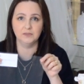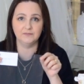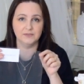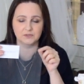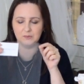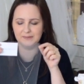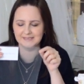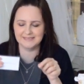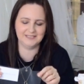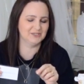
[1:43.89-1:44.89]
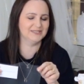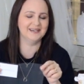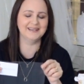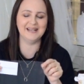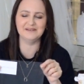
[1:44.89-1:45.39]
if they just want the decision
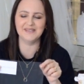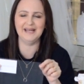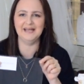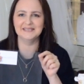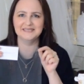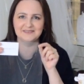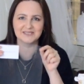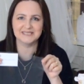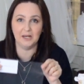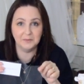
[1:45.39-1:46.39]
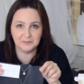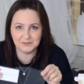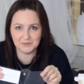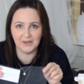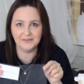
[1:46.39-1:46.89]
taken out of their hands, you just tell me
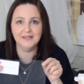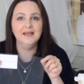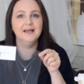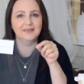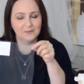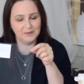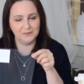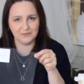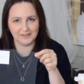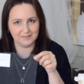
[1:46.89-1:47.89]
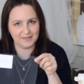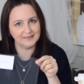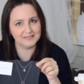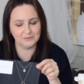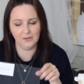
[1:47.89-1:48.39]
which one, then we would recommend
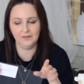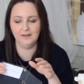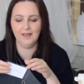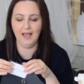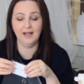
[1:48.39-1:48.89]
this one.